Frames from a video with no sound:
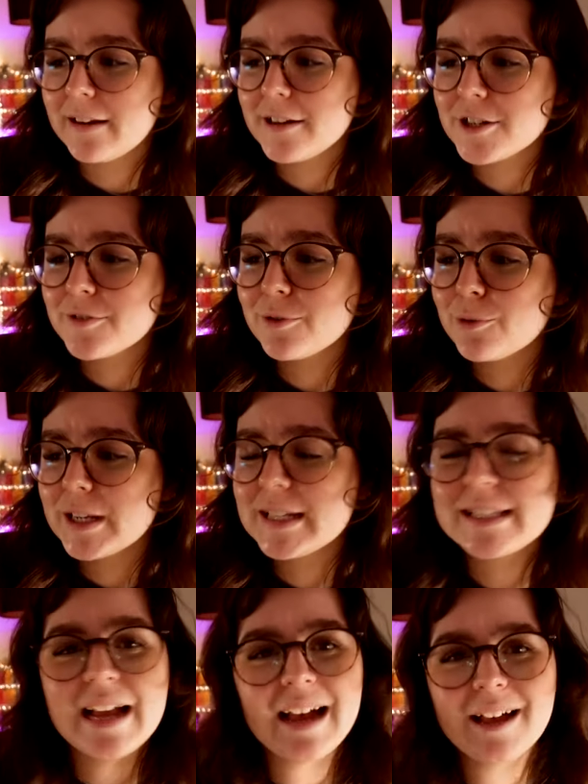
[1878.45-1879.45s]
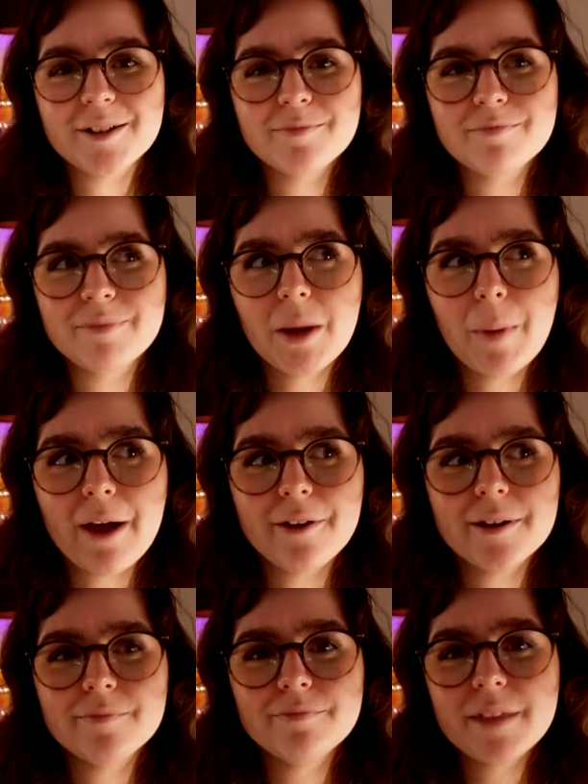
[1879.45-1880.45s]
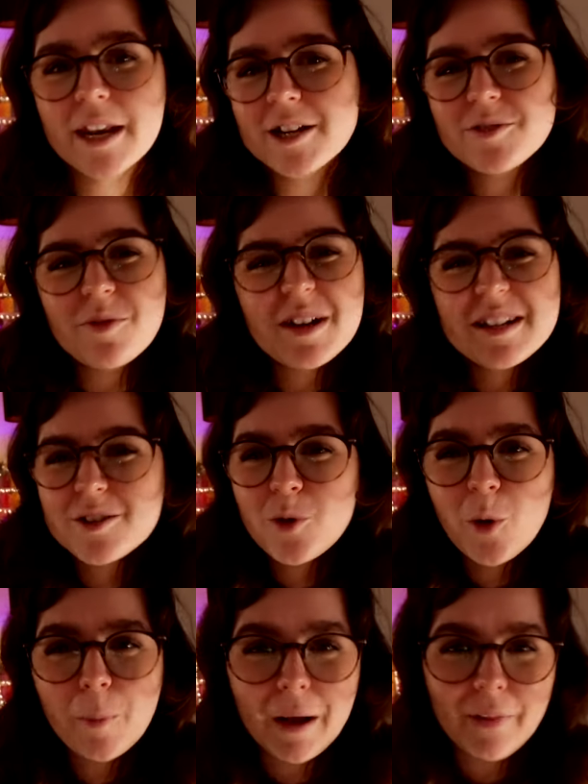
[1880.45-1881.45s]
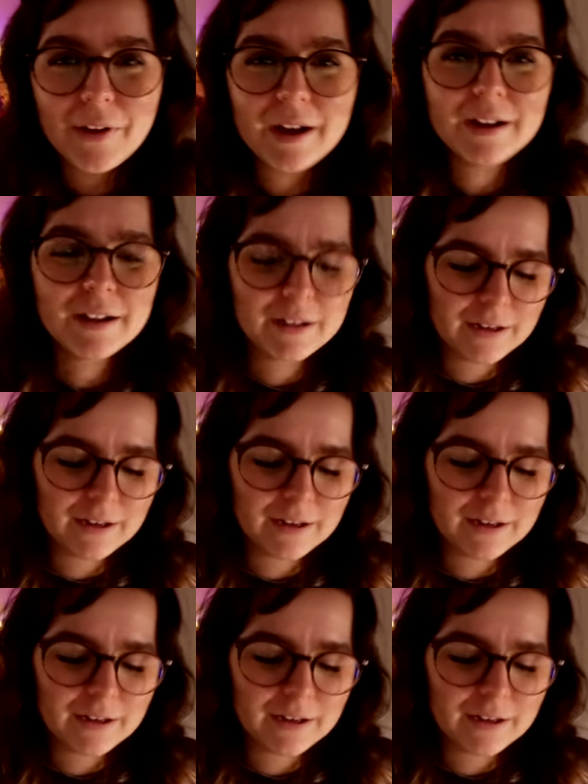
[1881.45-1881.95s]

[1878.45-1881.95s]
and I just feel really sad about it. And I just wanted to talk about that.